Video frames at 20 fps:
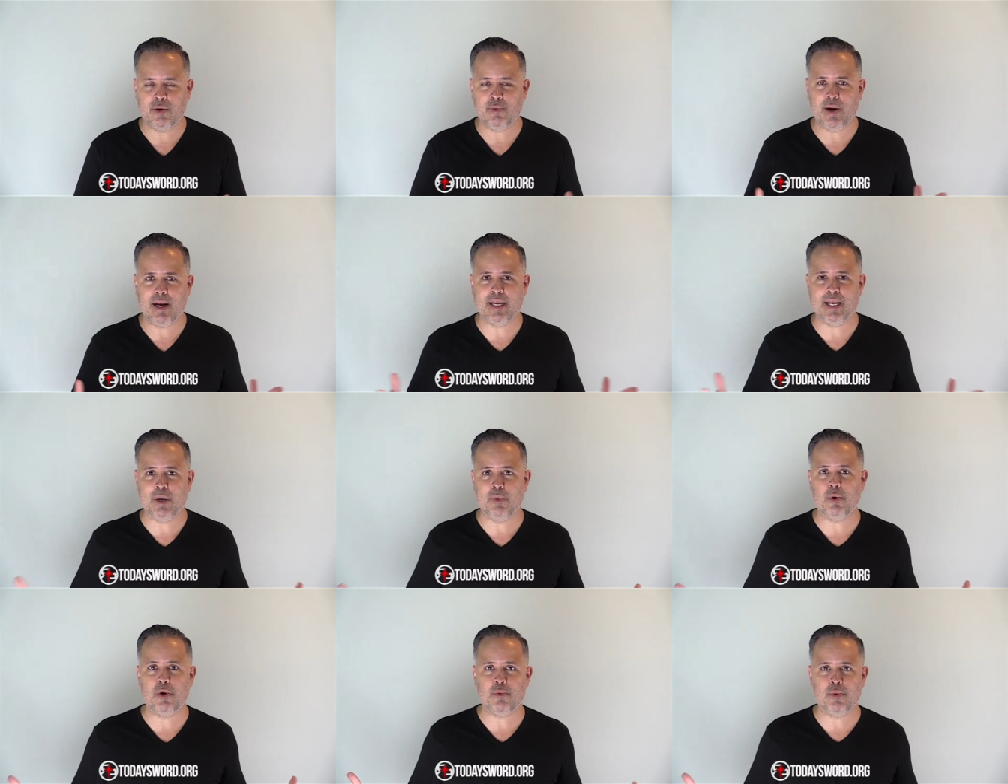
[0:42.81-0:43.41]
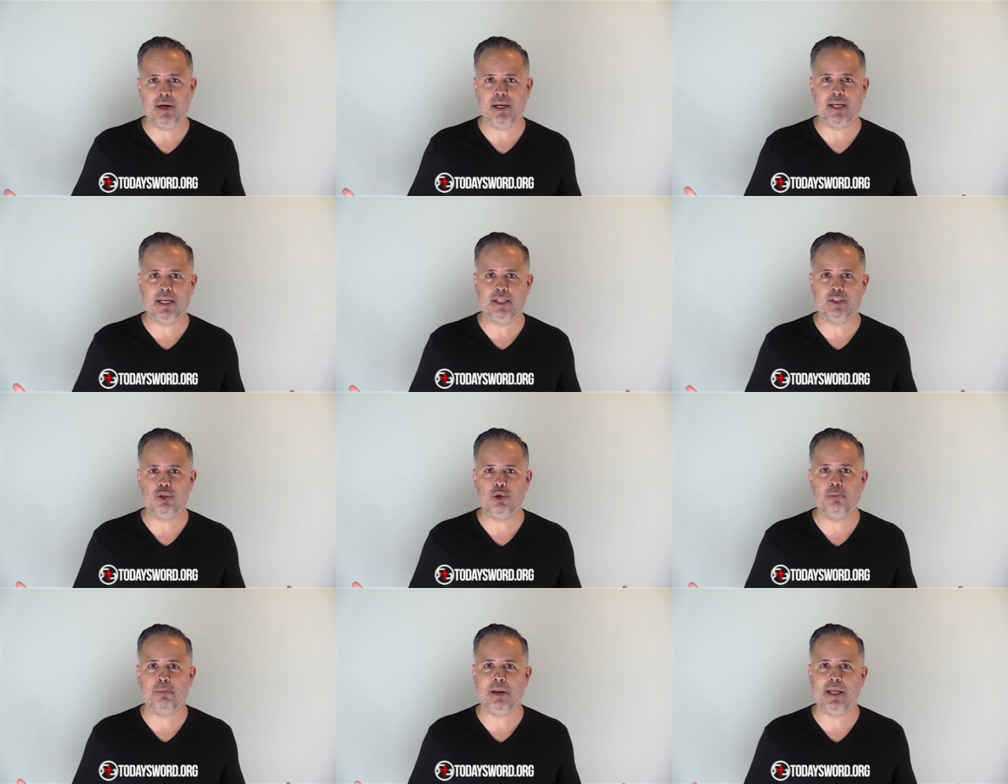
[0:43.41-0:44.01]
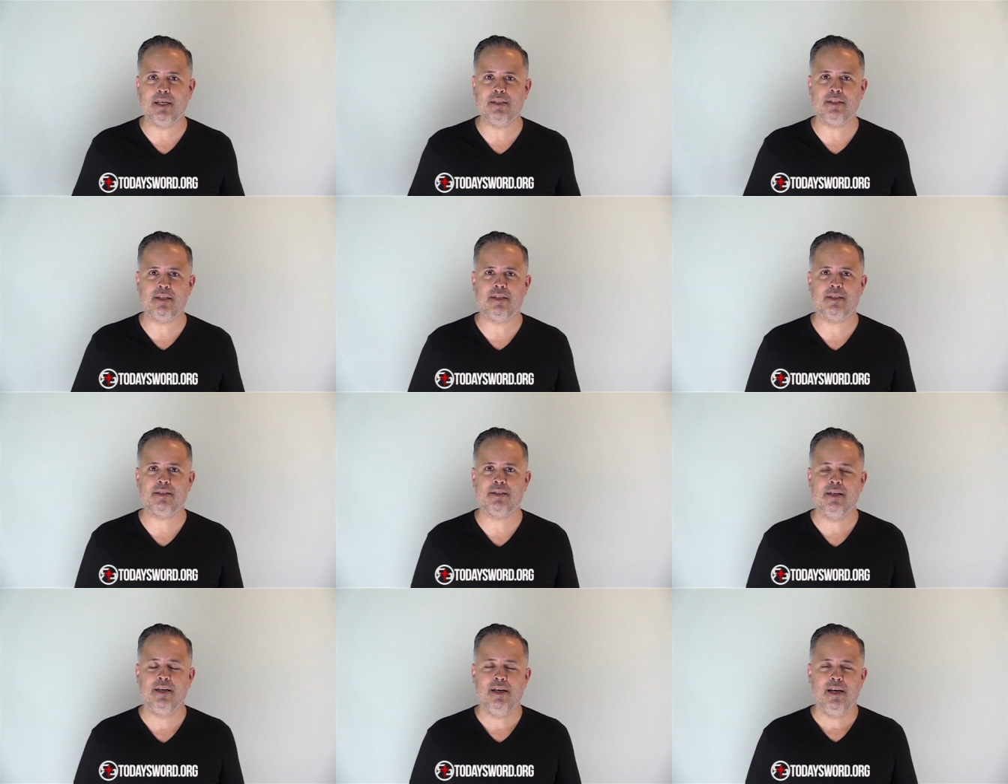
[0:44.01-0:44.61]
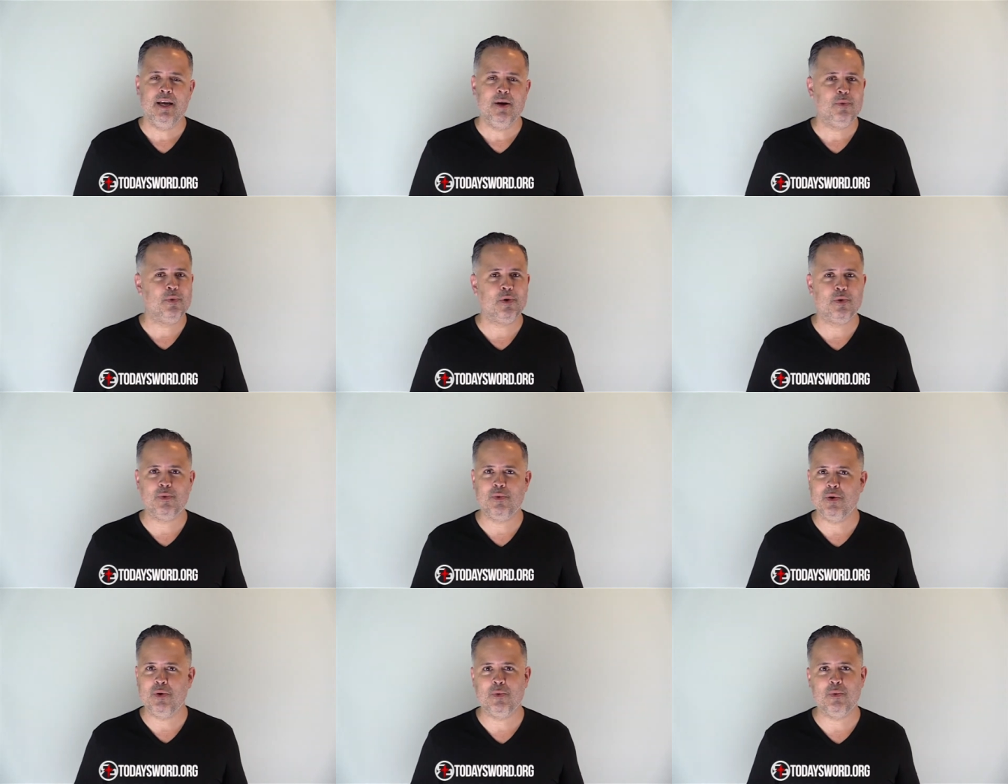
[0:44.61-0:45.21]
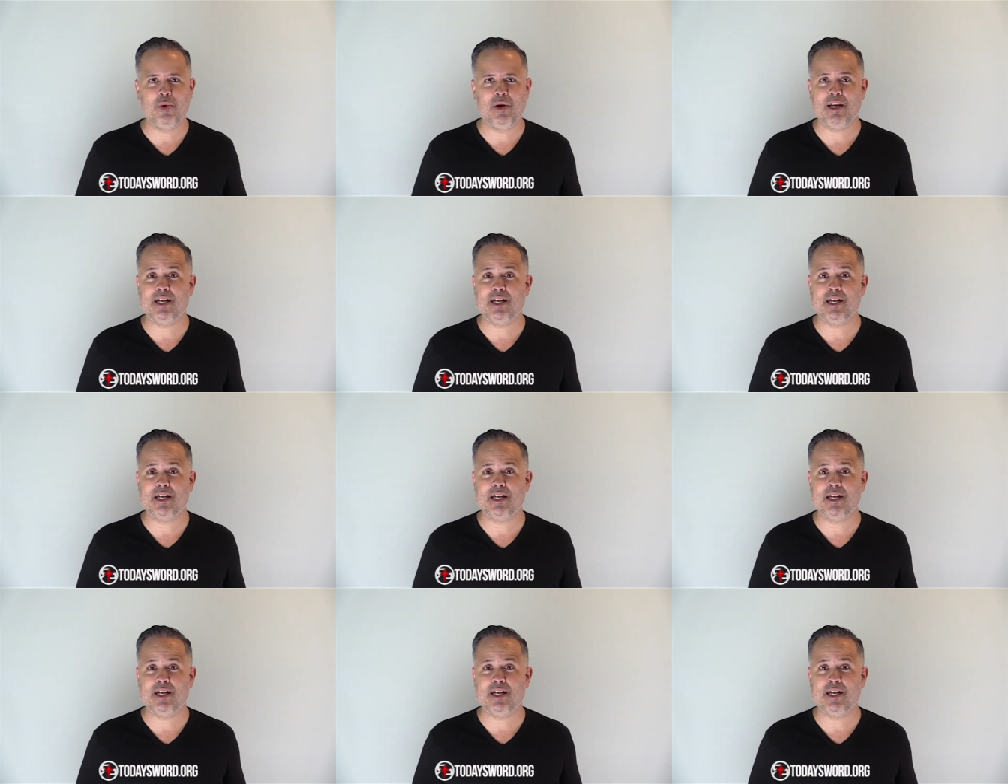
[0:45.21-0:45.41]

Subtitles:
Right now we're running in two places. We're